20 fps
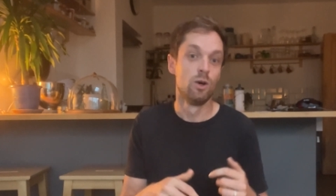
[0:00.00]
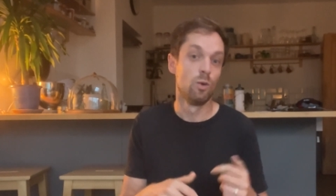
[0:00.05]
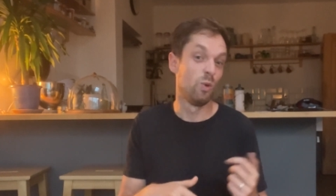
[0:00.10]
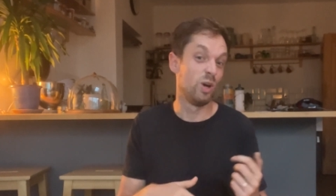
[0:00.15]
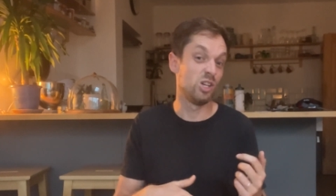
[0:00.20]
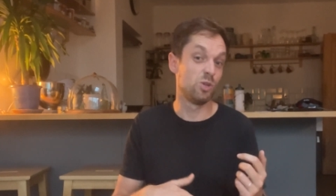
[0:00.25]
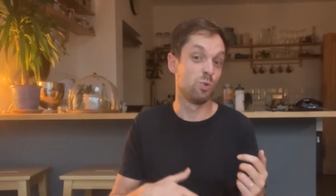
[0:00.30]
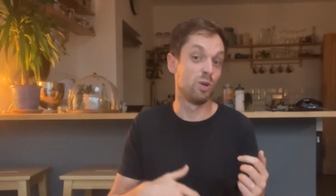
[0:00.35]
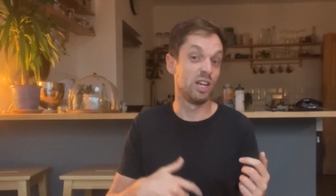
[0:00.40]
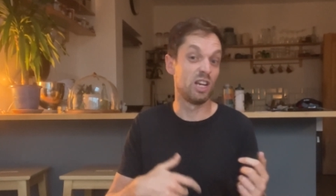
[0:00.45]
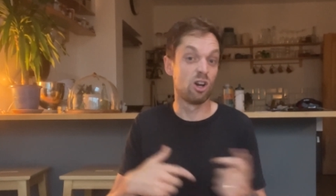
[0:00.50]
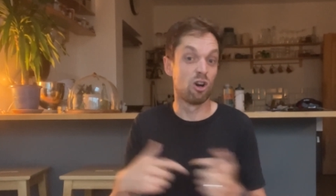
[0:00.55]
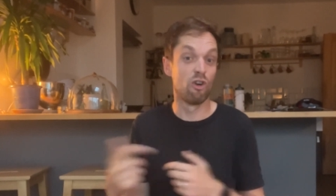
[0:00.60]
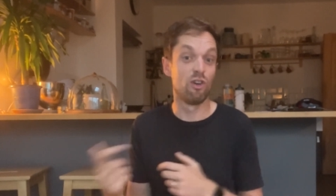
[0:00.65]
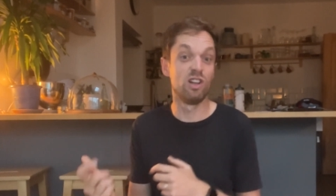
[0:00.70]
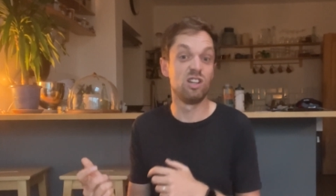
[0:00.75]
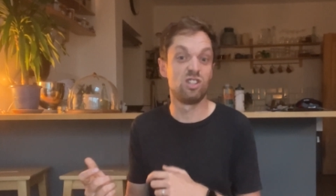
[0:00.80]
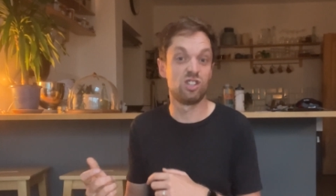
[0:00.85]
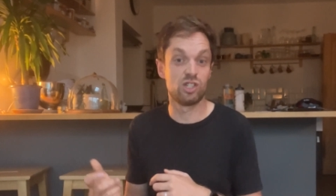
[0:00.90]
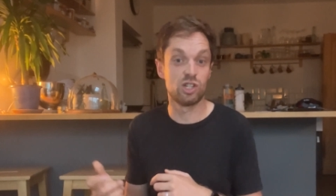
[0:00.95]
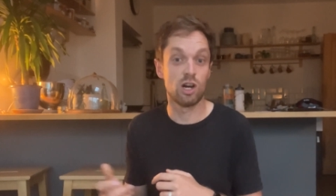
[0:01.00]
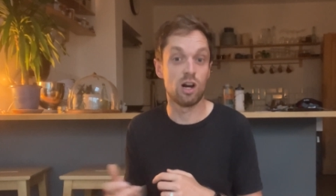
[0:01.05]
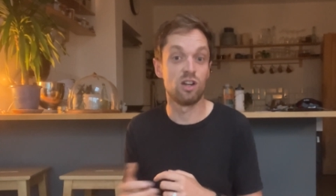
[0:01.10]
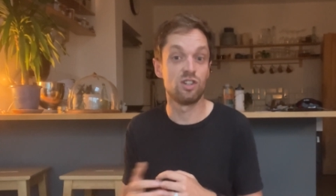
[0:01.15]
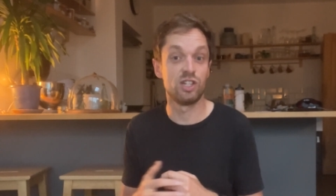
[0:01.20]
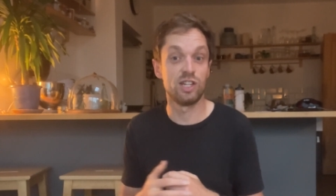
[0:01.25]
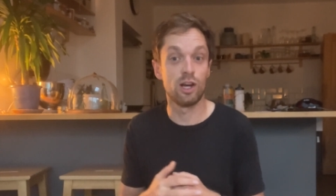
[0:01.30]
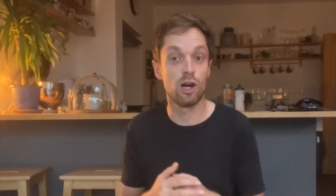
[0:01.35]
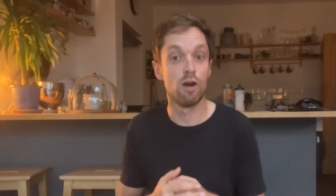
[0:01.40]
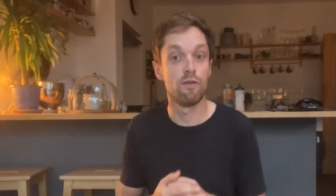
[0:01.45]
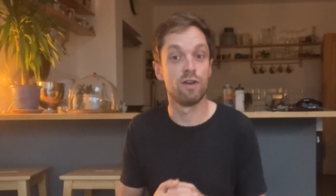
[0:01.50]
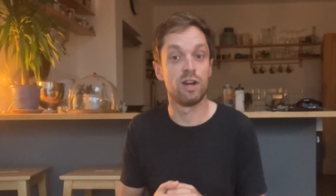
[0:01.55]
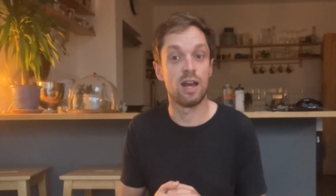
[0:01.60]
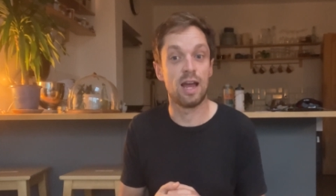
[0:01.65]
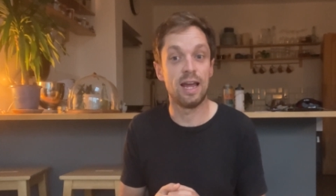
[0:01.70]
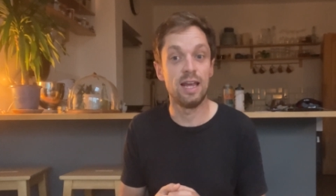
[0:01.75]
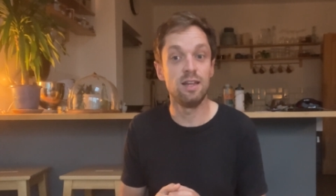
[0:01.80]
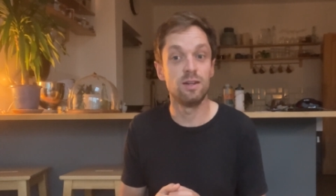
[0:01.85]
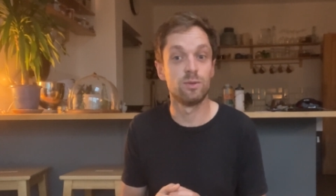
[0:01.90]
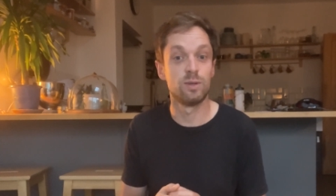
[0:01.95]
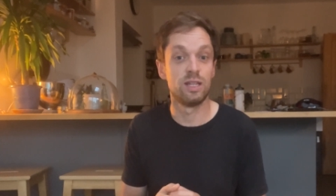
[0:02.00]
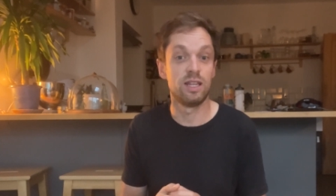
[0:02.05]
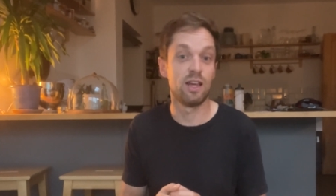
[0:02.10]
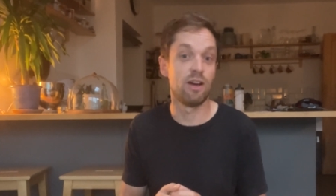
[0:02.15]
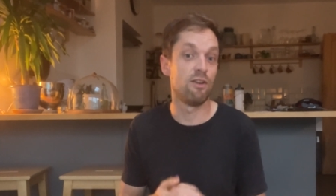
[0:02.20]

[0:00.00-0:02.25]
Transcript: which would encourage charging overnight when